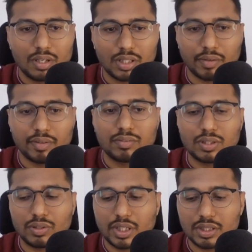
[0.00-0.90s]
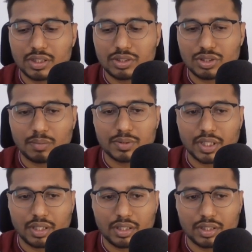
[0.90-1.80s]
Now, even though it is in stop
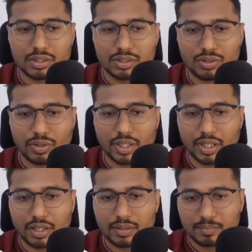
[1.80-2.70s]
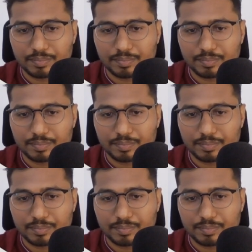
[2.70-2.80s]
set, this is throwing error.